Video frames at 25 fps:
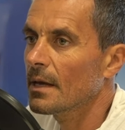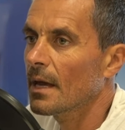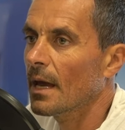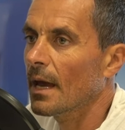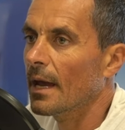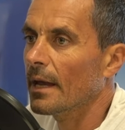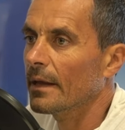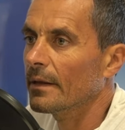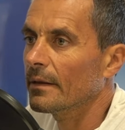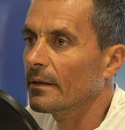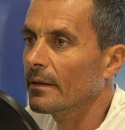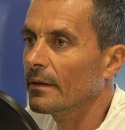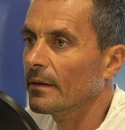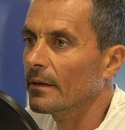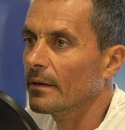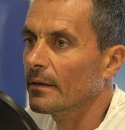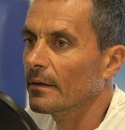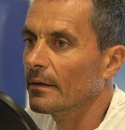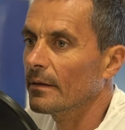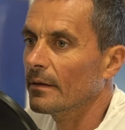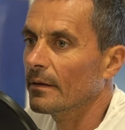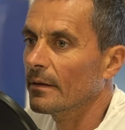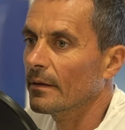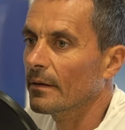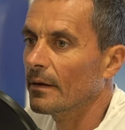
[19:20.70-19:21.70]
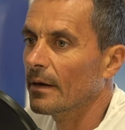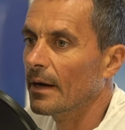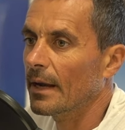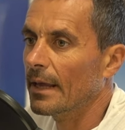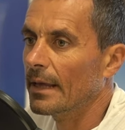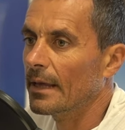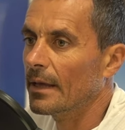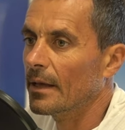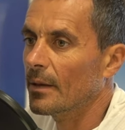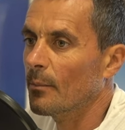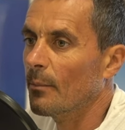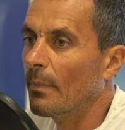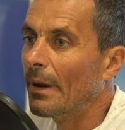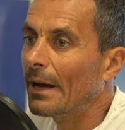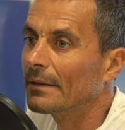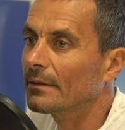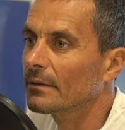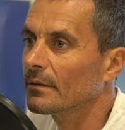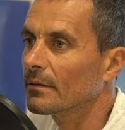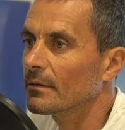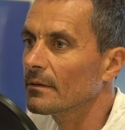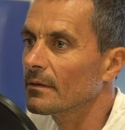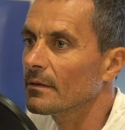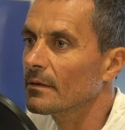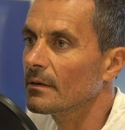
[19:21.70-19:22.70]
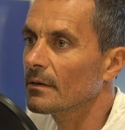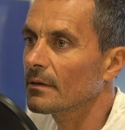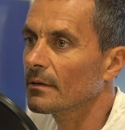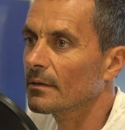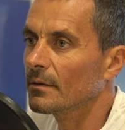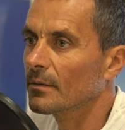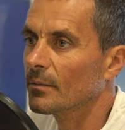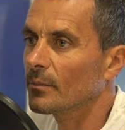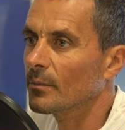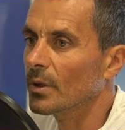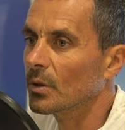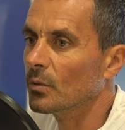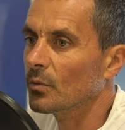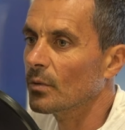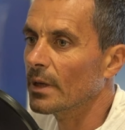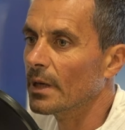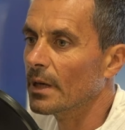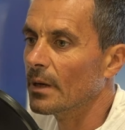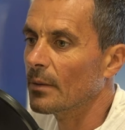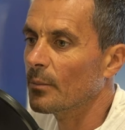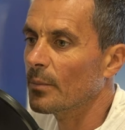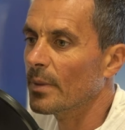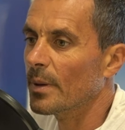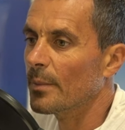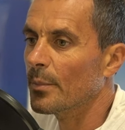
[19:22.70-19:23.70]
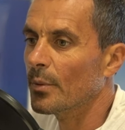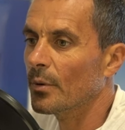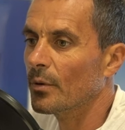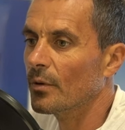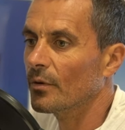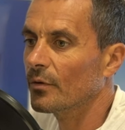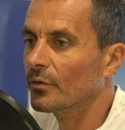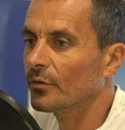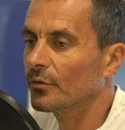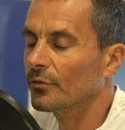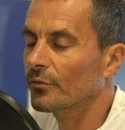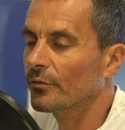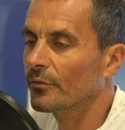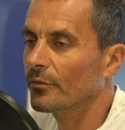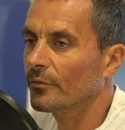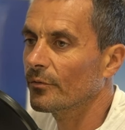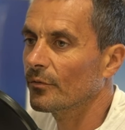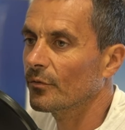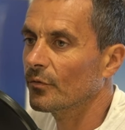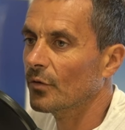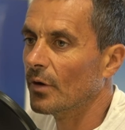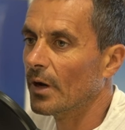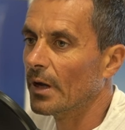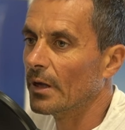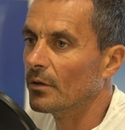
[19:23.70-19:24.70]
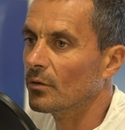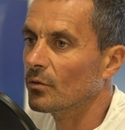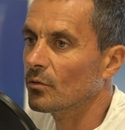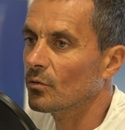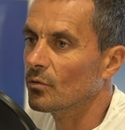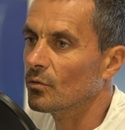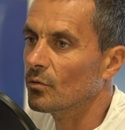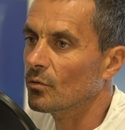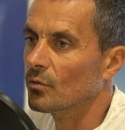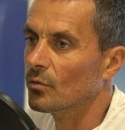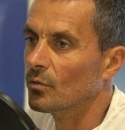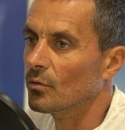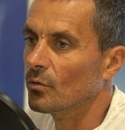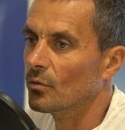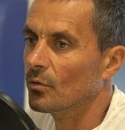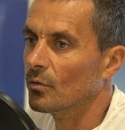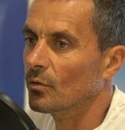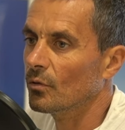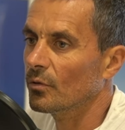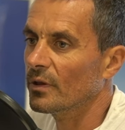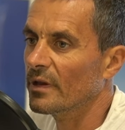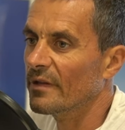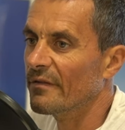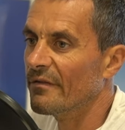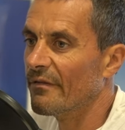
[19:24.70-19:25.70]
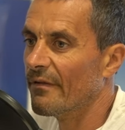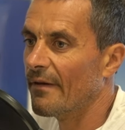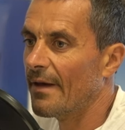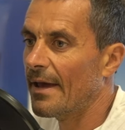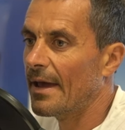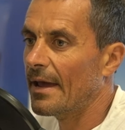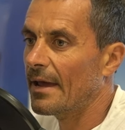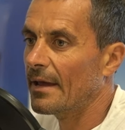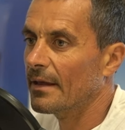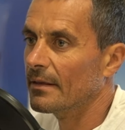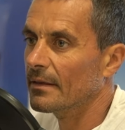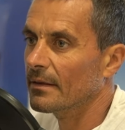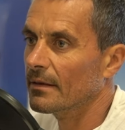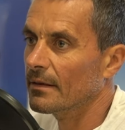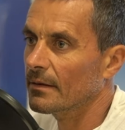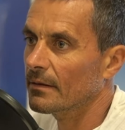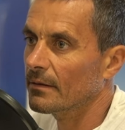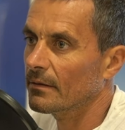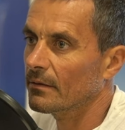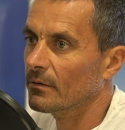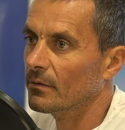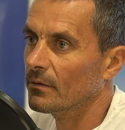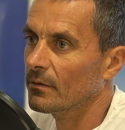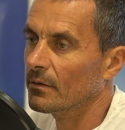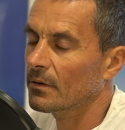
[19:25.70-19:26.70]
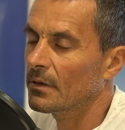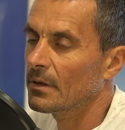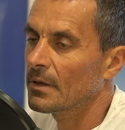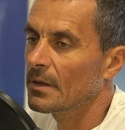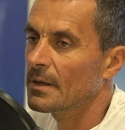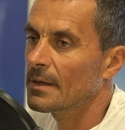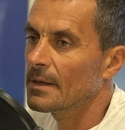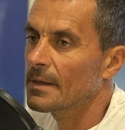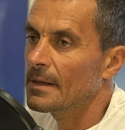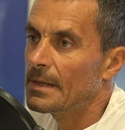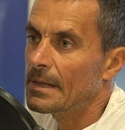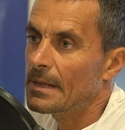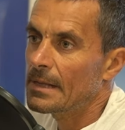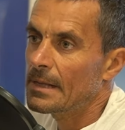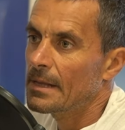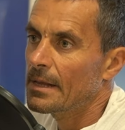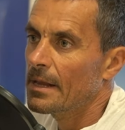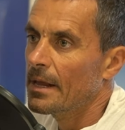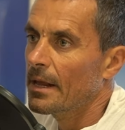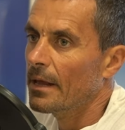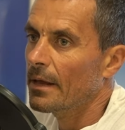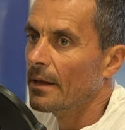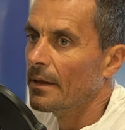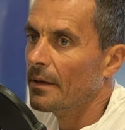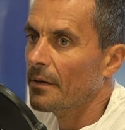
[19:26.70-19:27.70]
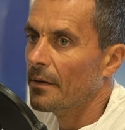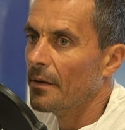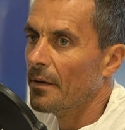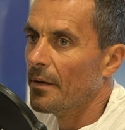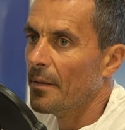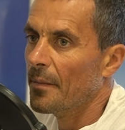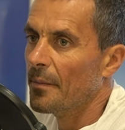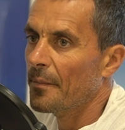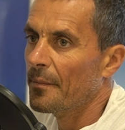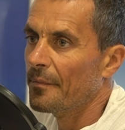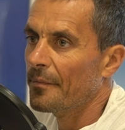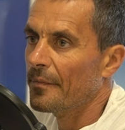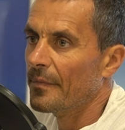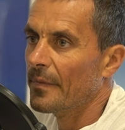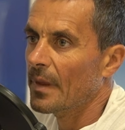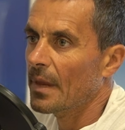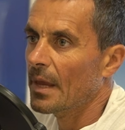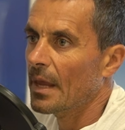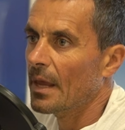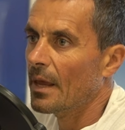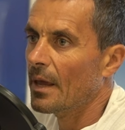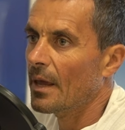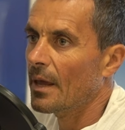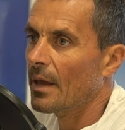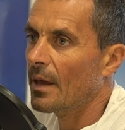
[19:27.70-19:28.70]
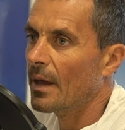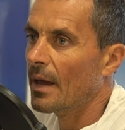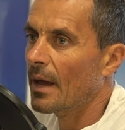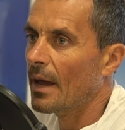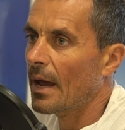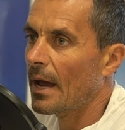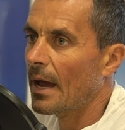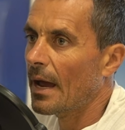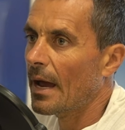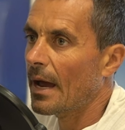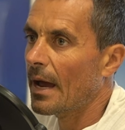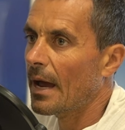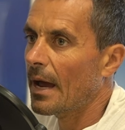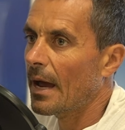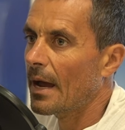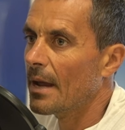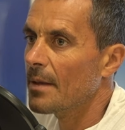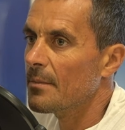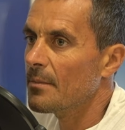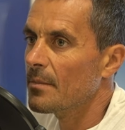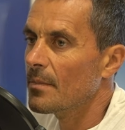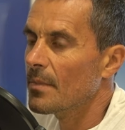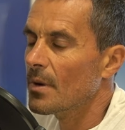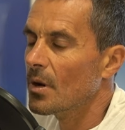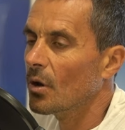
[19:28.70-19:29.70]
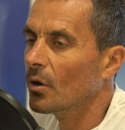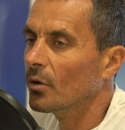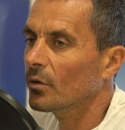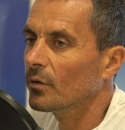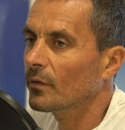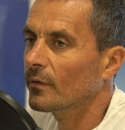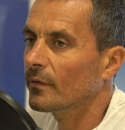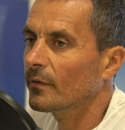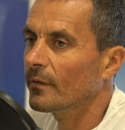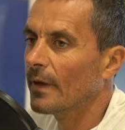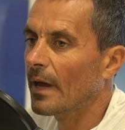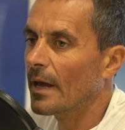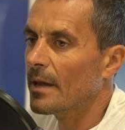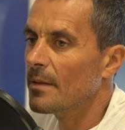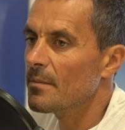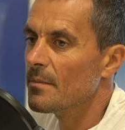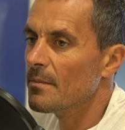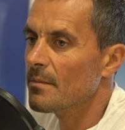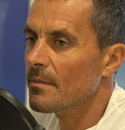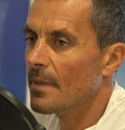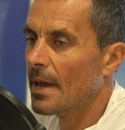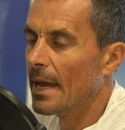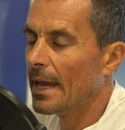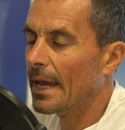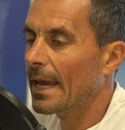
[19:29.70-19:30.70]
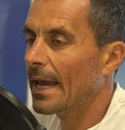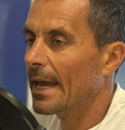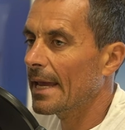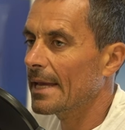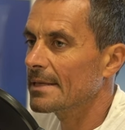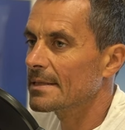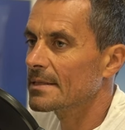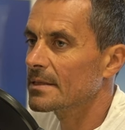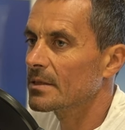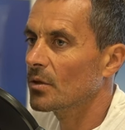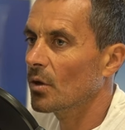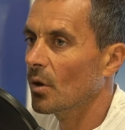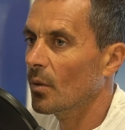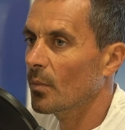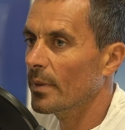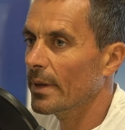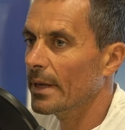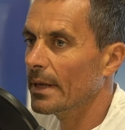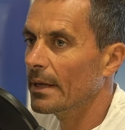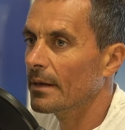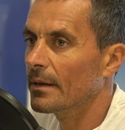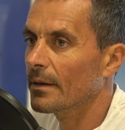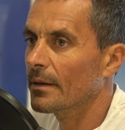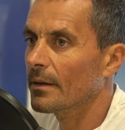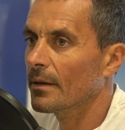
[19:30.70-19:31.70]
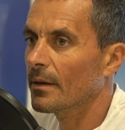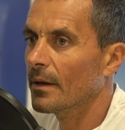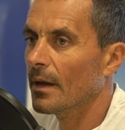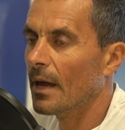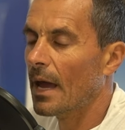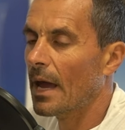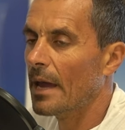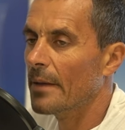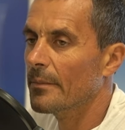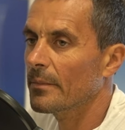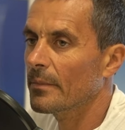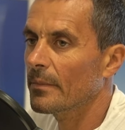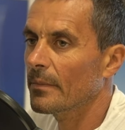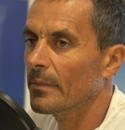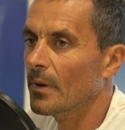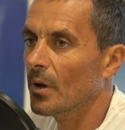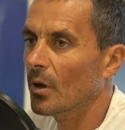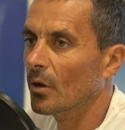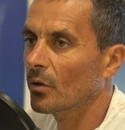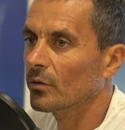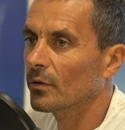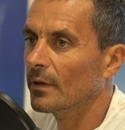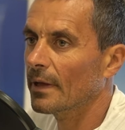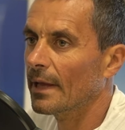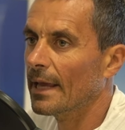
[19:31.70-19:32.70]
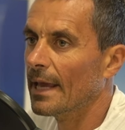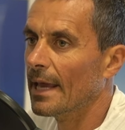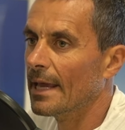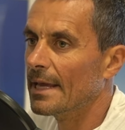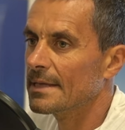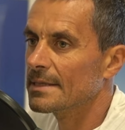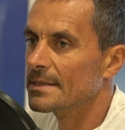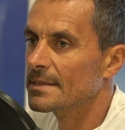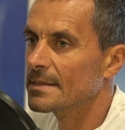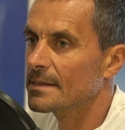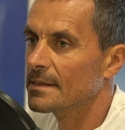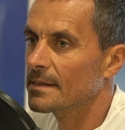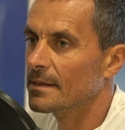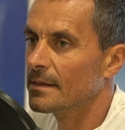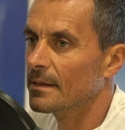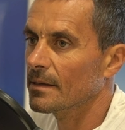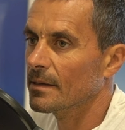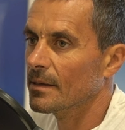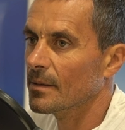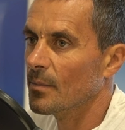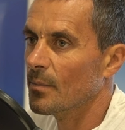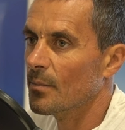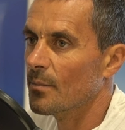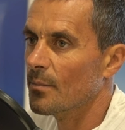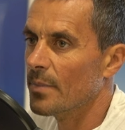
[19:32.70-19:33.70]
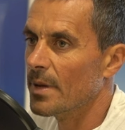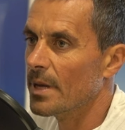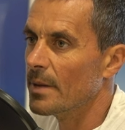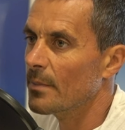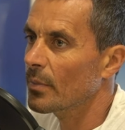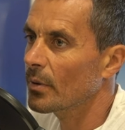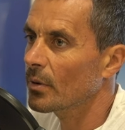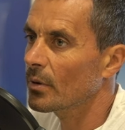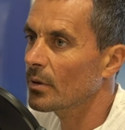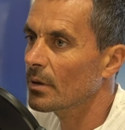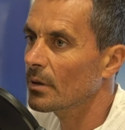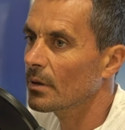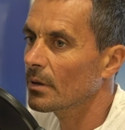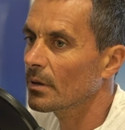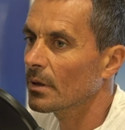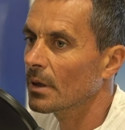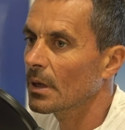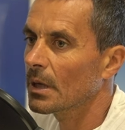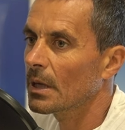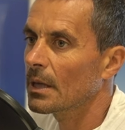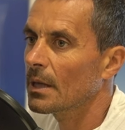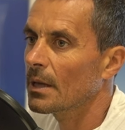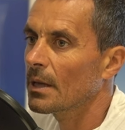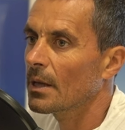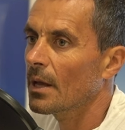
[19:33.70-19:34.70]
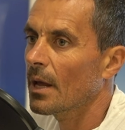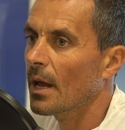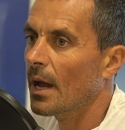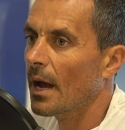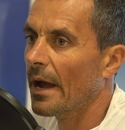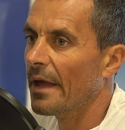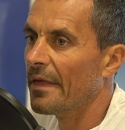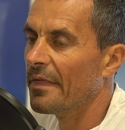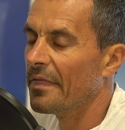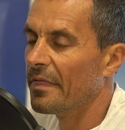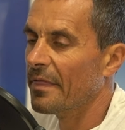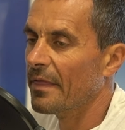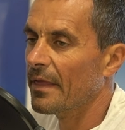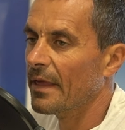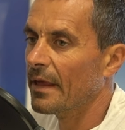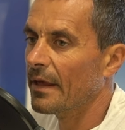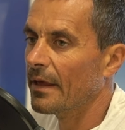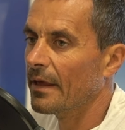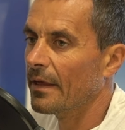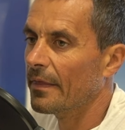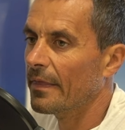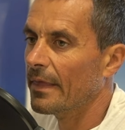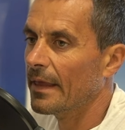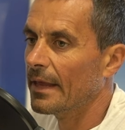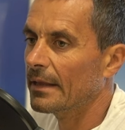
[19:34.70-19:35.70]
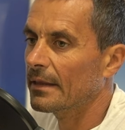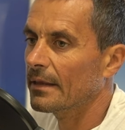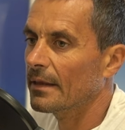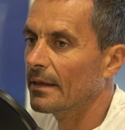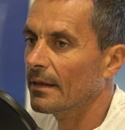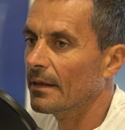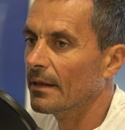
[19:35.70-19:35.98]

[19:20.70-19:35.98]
and uh, like battle between people trying to defend or um, I'm not. I'm against doping. I'm not against uh, people. I think that